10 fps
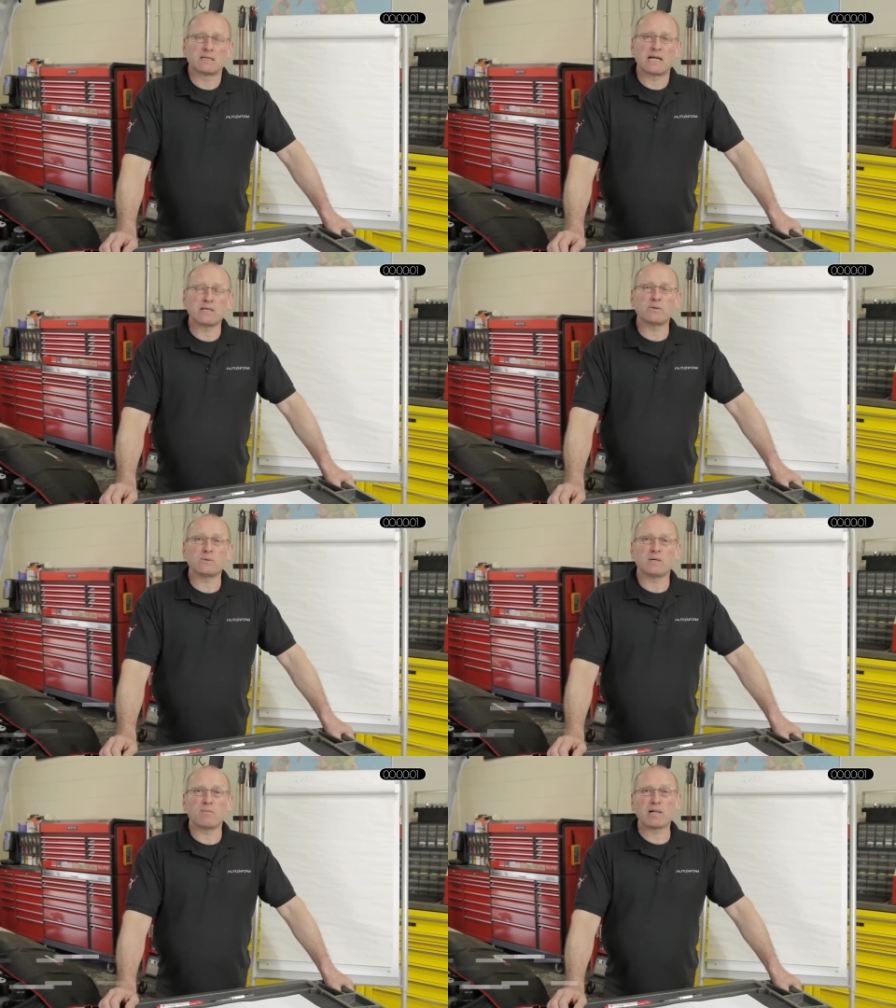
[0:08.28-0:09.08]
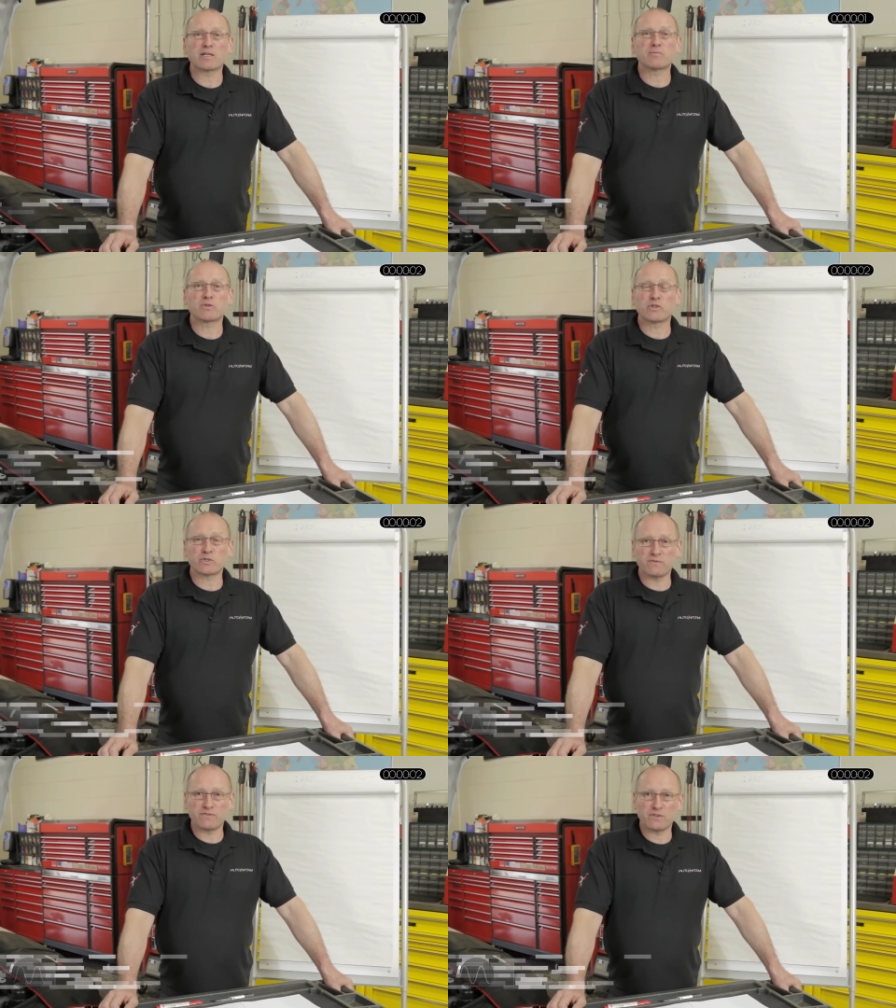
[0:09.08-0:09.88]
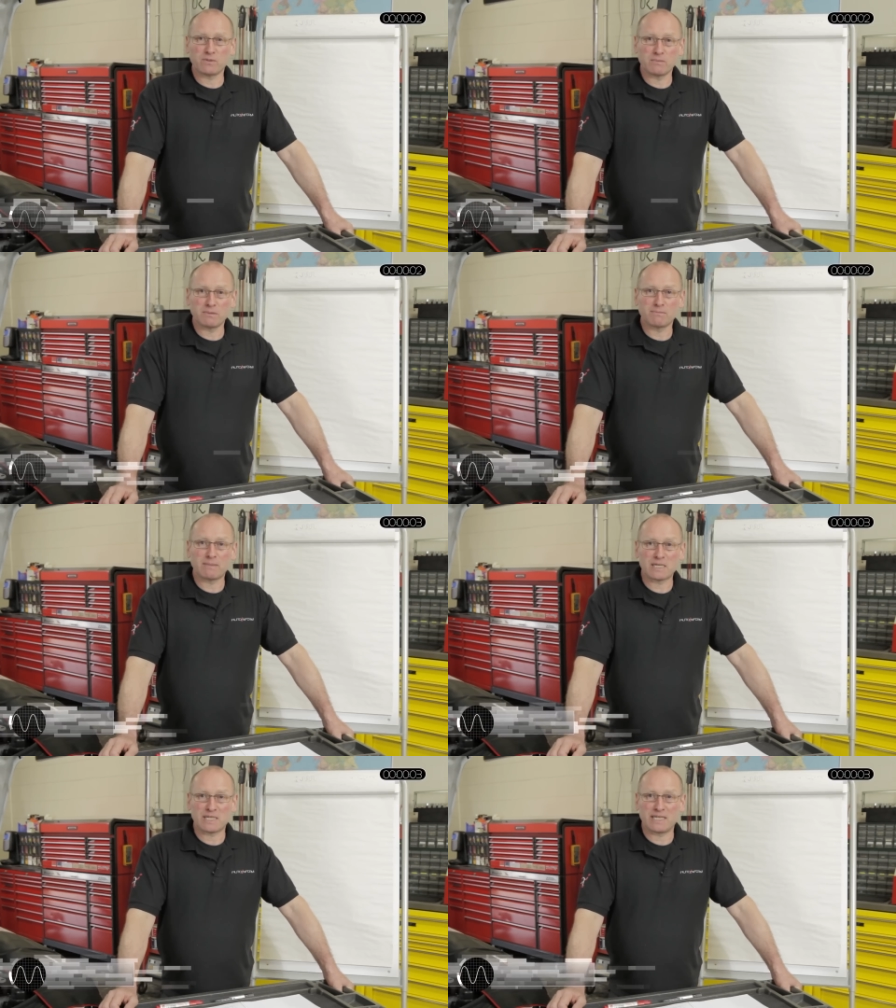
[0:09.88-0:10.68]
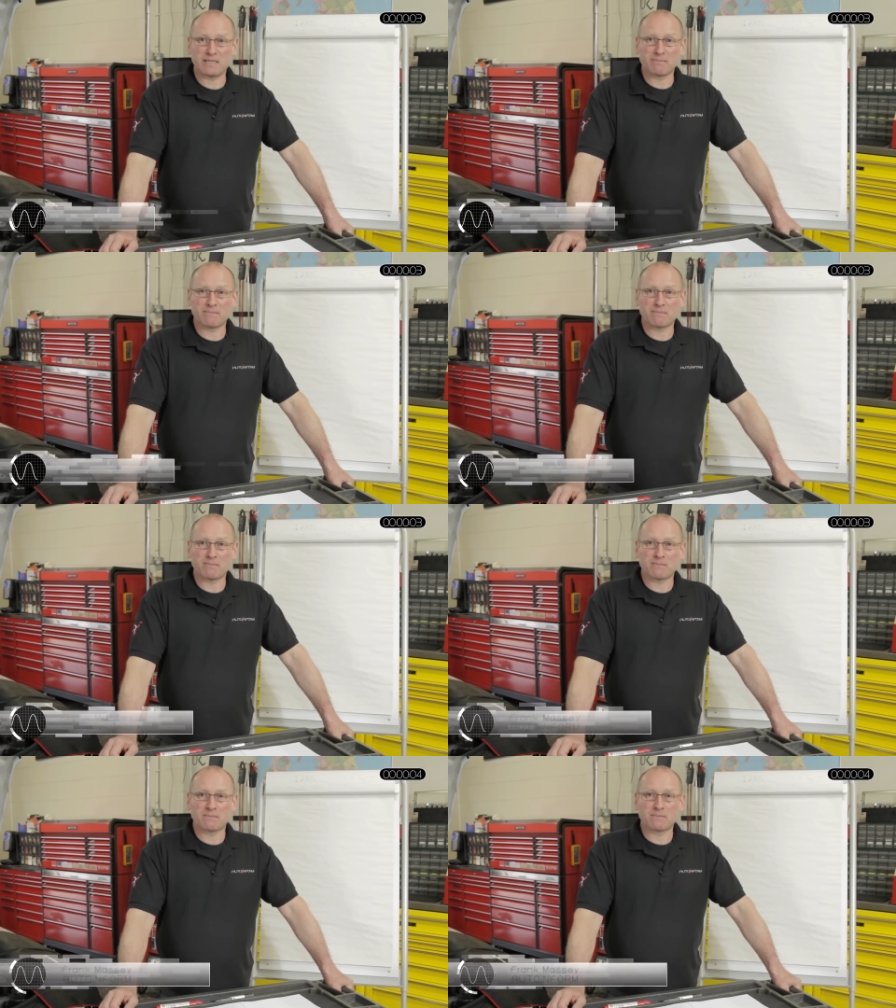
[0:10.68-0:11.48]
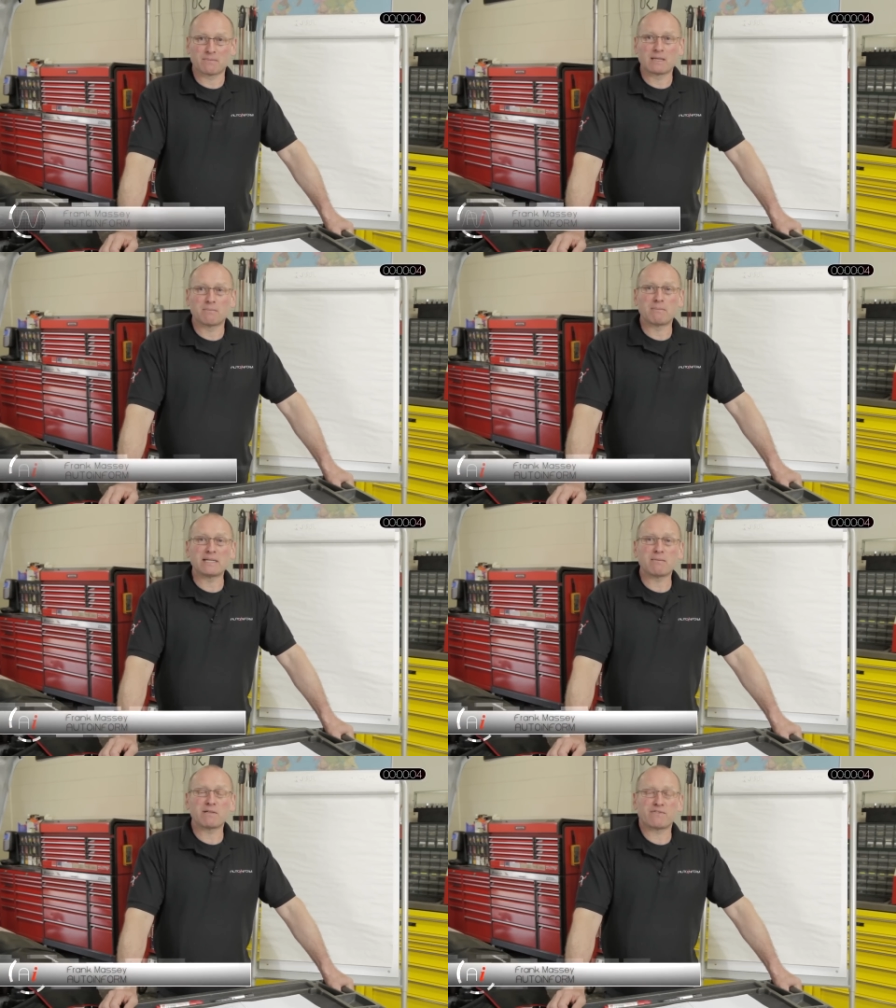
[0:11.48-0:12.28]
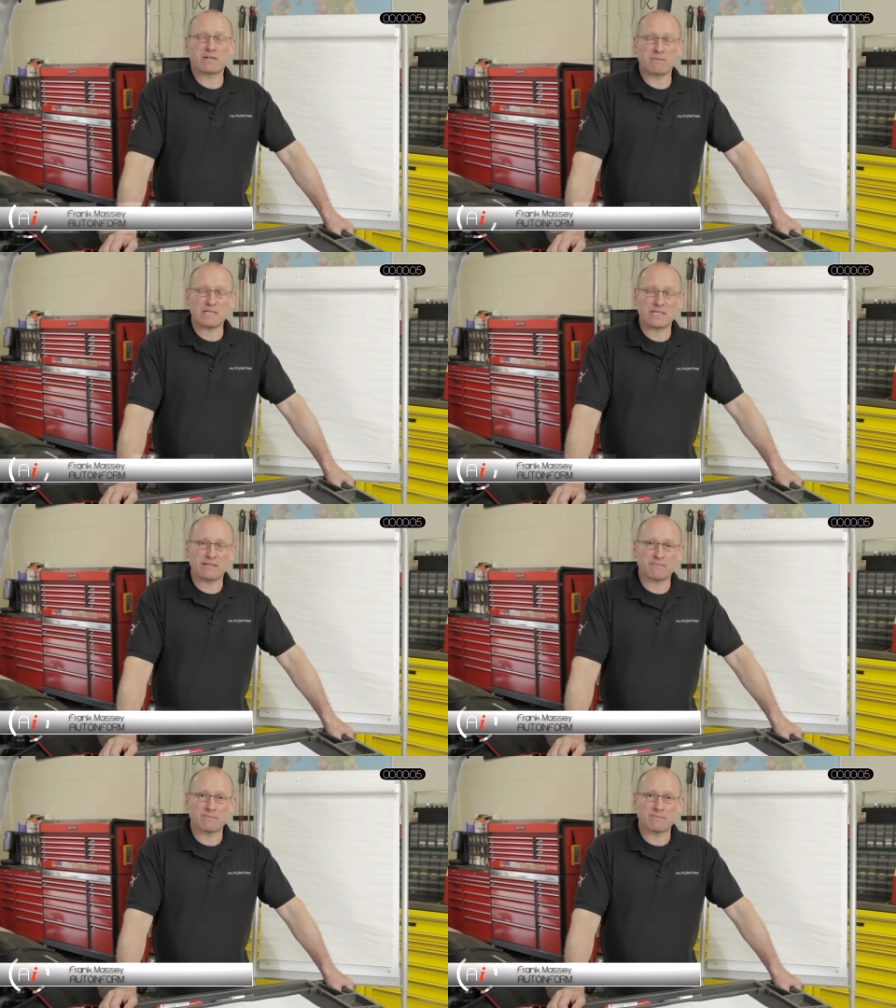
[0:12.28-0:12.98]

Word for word: Hello and welcome to AutoInform magazine. My name is Frank Massey.